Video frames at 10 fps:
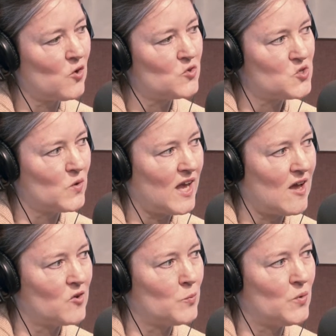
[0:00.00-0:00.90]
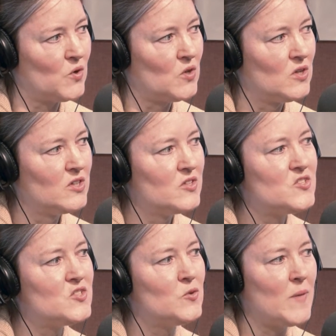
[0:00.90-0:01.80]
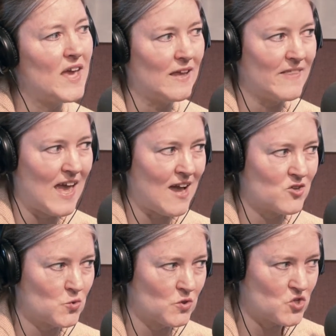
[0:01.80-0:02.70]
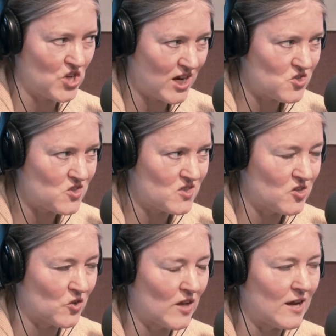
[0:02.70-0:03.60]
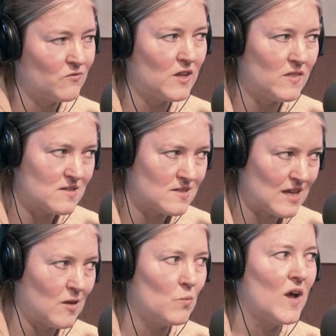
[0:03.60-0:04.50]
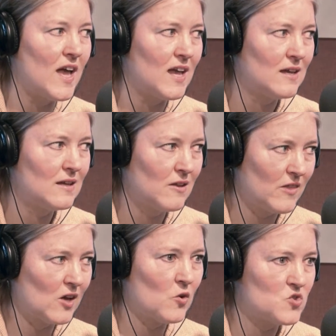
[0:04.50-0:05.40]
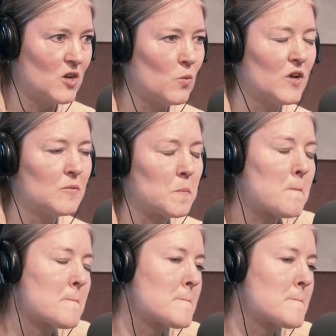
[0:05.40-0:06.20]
hold you accountable to making the actual changes in your life in the same way that coaching would.